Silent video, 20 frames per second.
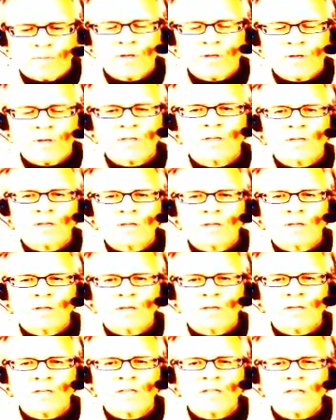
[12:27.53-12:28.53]
This
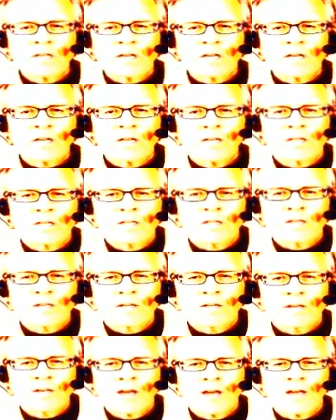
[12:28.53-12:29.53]
sickness
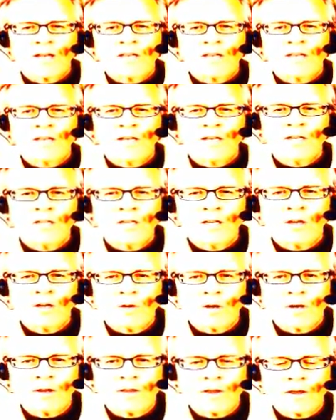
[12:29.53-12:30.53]
can't teach the ego
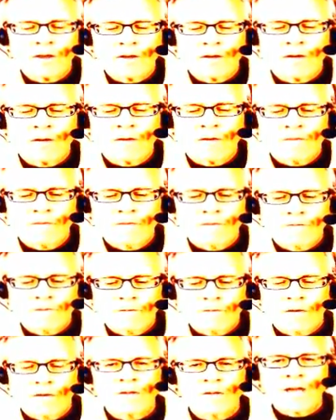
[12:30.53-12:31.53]
anything.
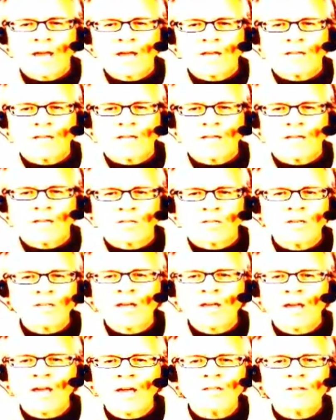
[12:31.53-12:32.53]
Or this cancer
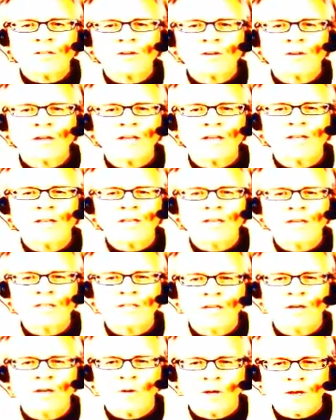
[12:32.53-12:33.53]
can't teach
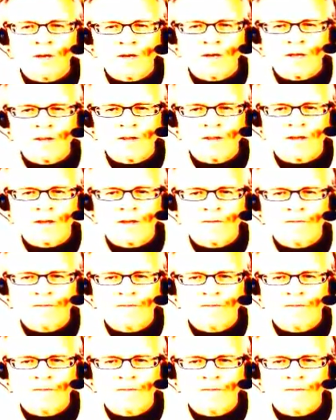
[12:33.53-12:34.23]
the ego anything.